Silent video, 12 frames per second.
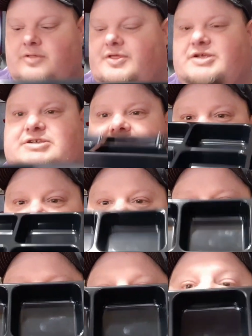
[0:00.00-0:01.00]
This thing's pretty
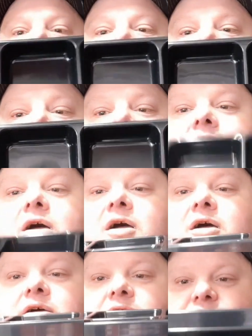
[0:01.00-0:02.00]
cool.
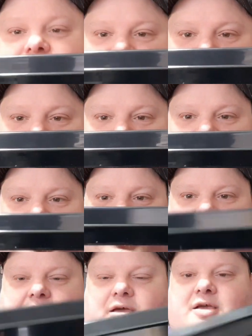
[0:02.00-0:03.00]
Pretty
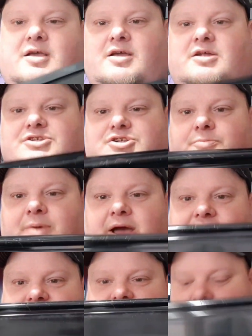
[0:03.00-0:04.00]
thick. 2
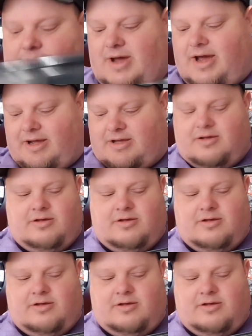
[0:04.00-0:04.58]
magnets on the back.